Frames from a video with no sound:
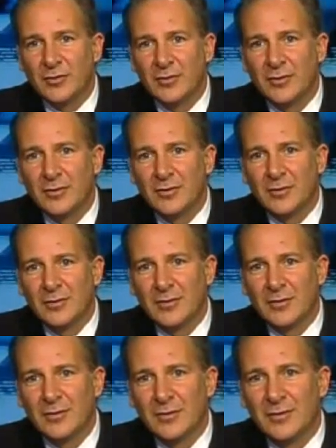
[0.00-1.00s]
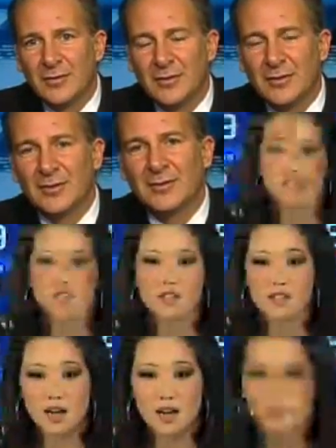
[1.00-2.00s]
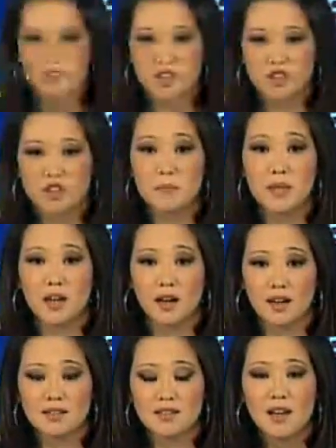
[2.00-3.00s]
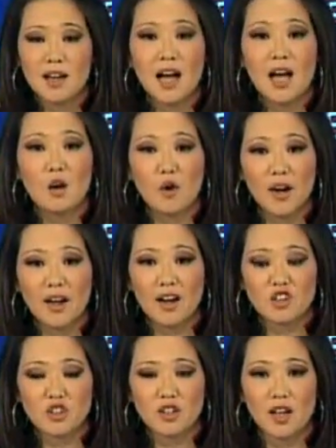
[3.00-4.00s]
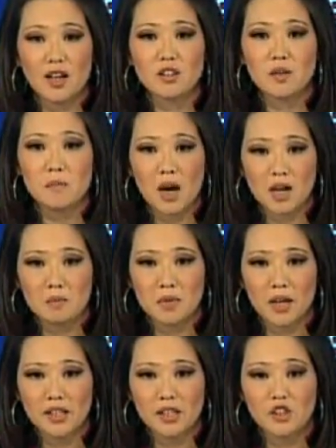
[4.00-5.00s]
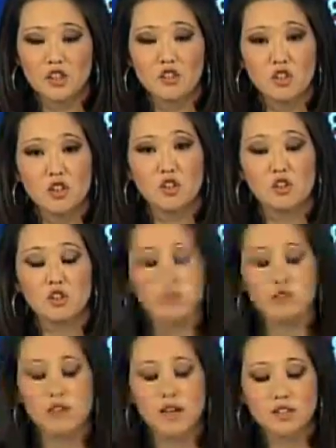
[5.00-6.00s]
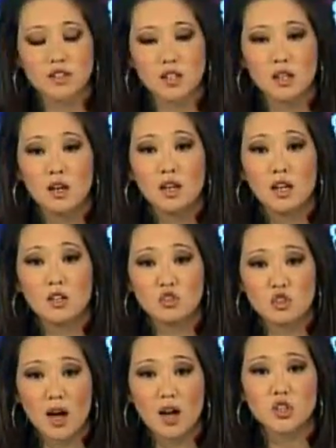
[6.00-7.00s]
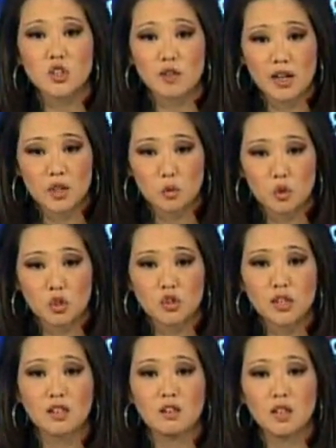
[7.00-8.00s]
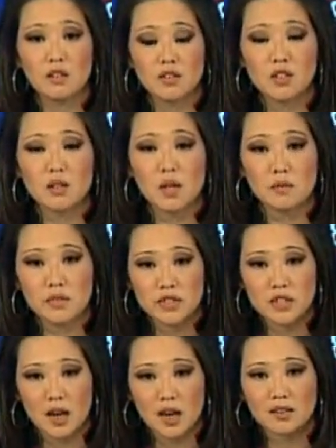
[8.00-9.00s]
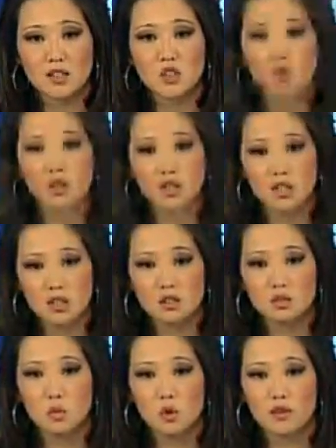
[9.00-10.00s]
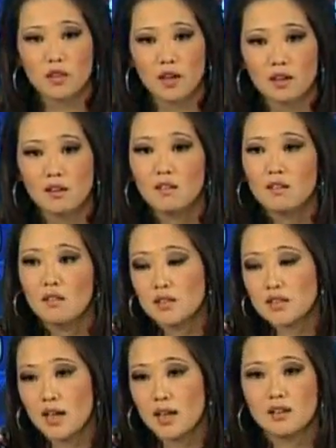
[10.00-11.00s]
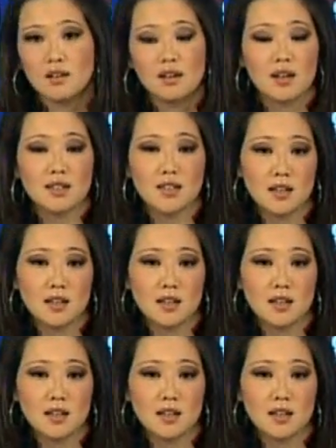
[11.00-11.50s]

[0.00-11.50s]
All right, Peter, I'm going to insert myself into this conversation because I want to actually get to the bottom line here. You said you're investing in stocks around the world. Can you give us a name of stock that's going to yield more than, say, a 10-year?